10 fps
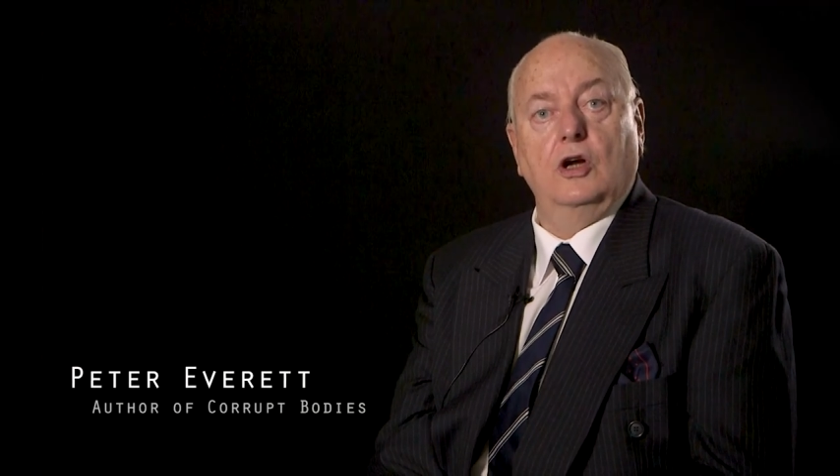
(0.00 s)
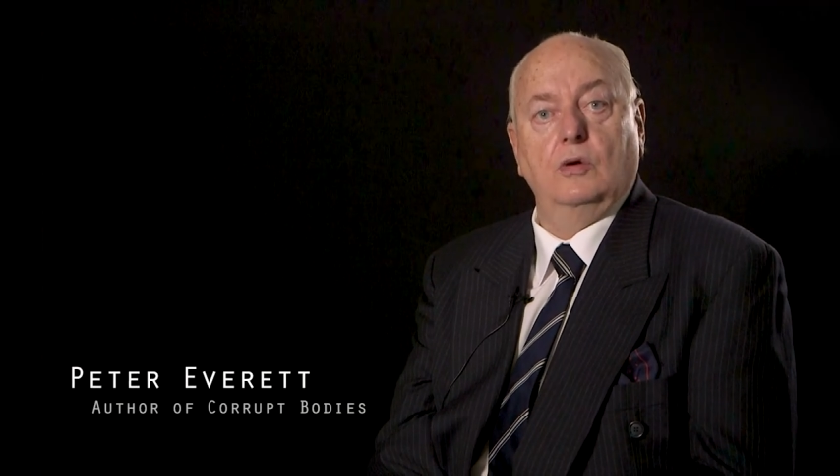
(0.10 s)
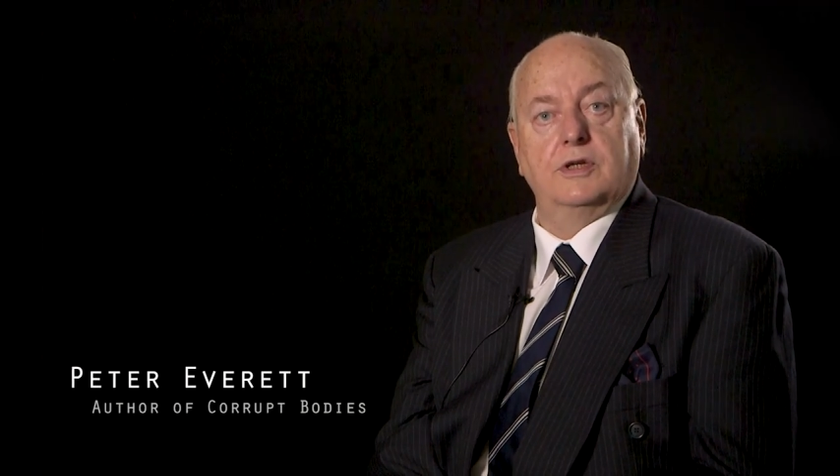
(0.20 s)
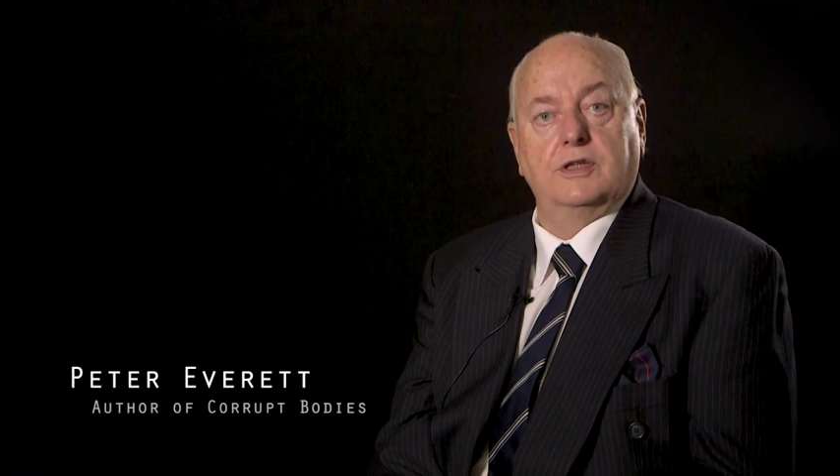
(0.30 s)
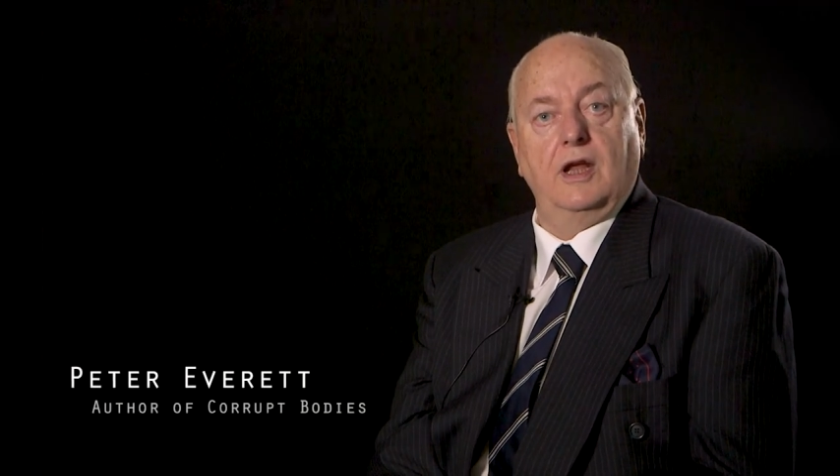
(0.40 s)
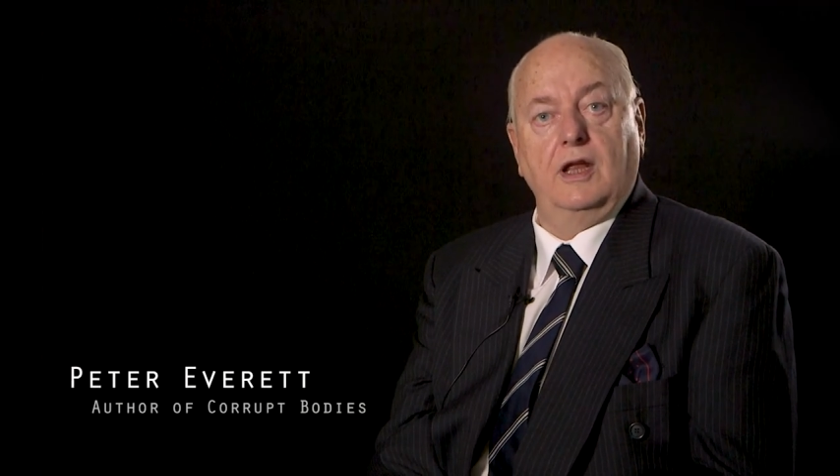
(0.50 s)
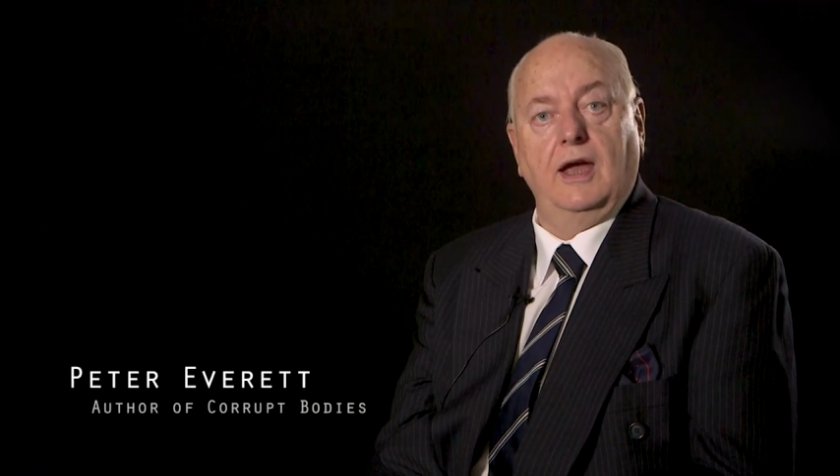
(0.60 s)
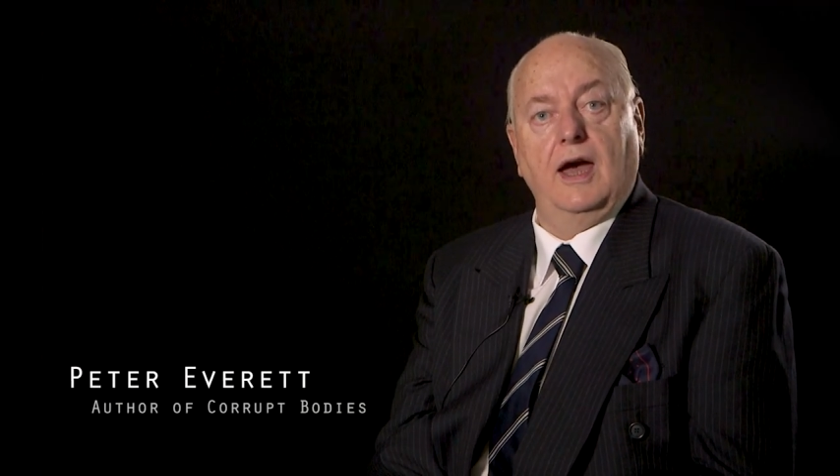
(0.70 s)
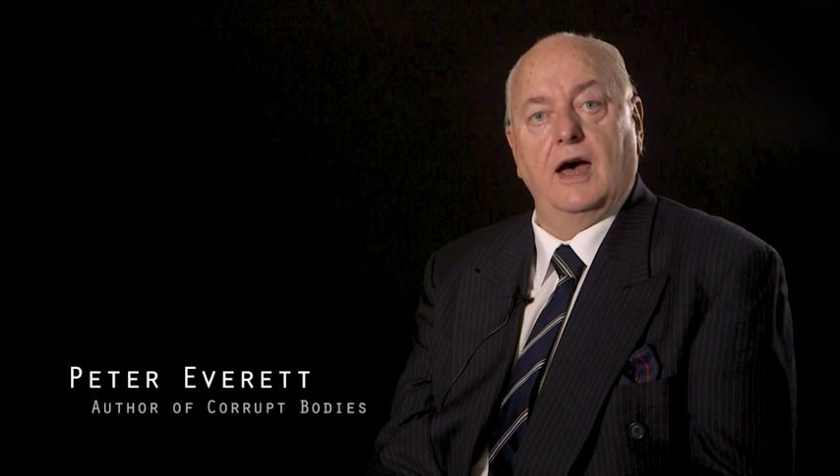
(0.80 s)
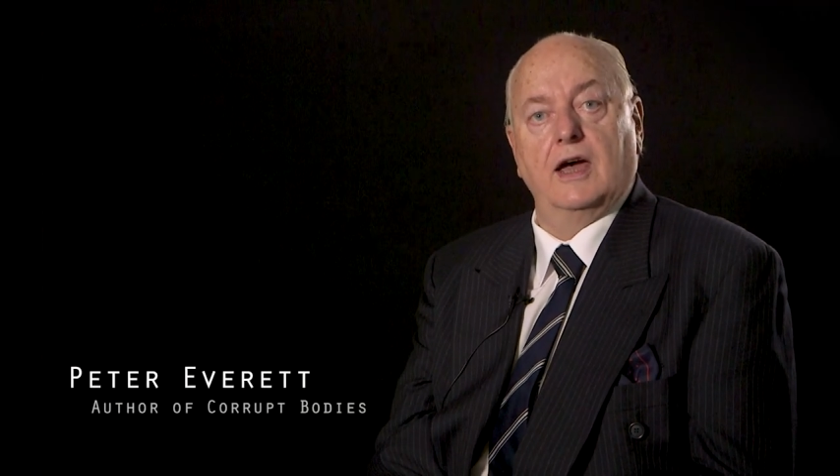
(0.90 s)
who were
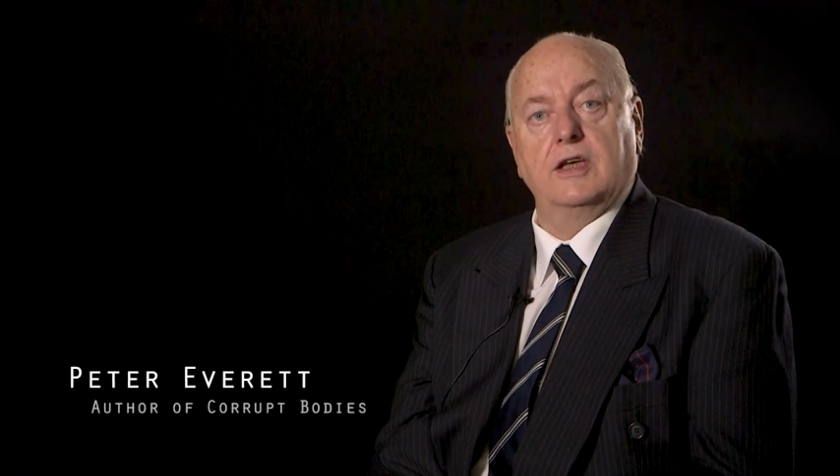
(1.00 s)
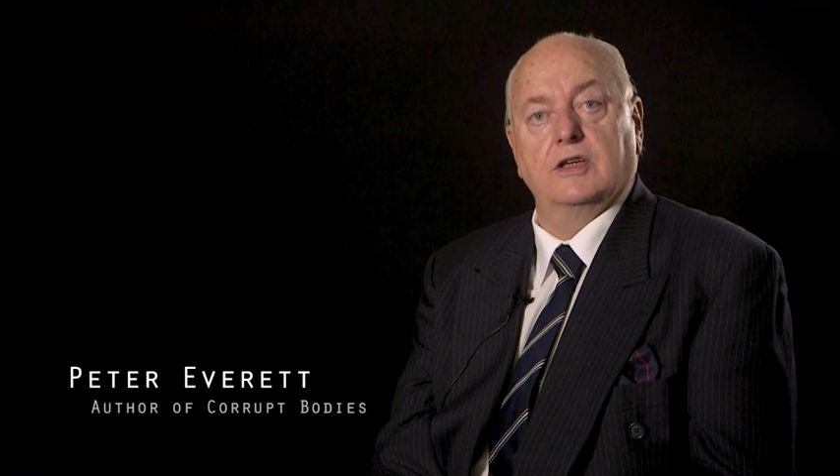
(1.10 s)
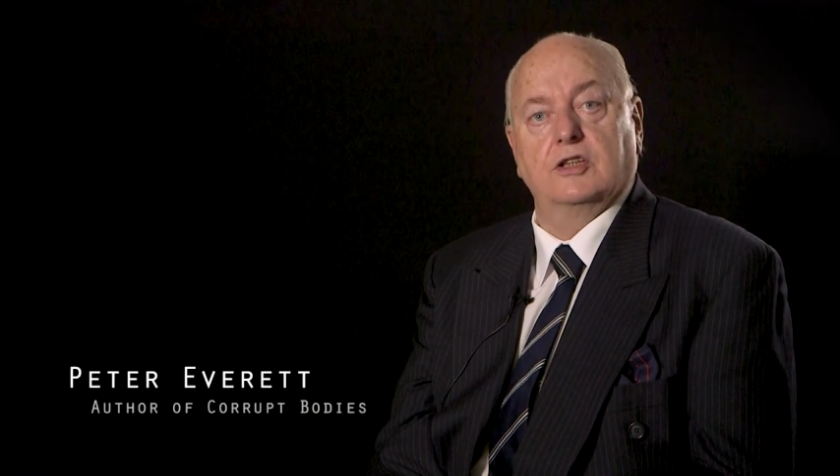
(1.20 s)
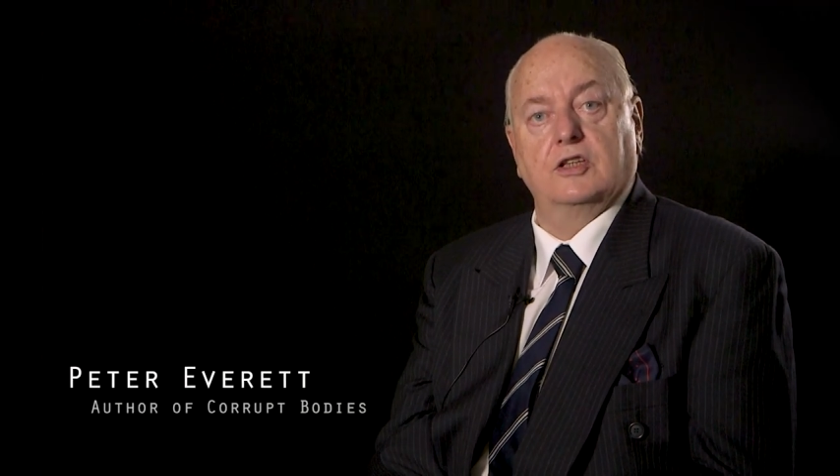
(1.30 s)
selling eyes to